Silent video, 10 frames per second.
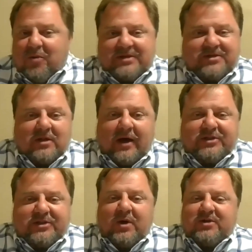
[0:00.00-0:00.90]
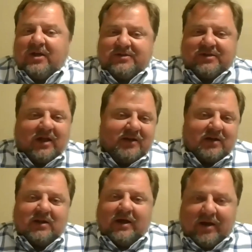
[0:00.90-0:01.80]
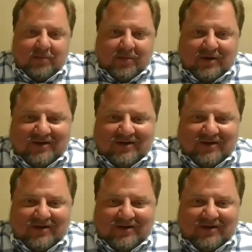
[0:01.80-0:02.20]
missed a light switch, let's delay the claim.